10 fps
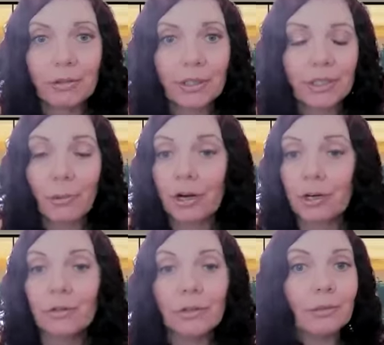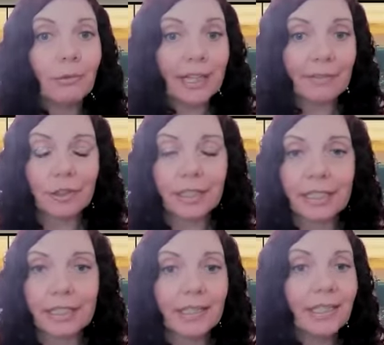to do it tomorrow or whatever
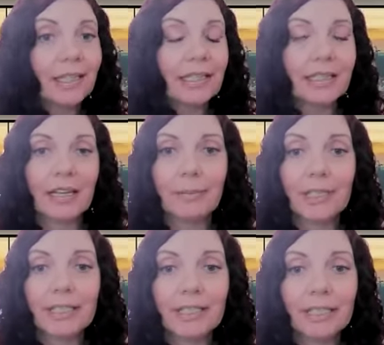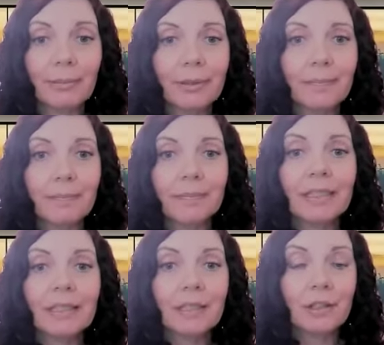it is. It's time to sleep.
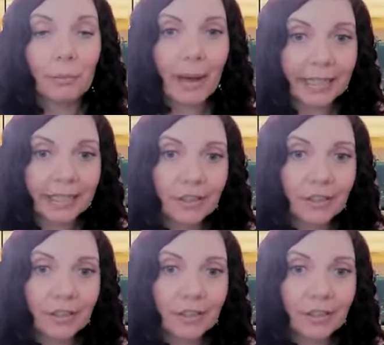Go back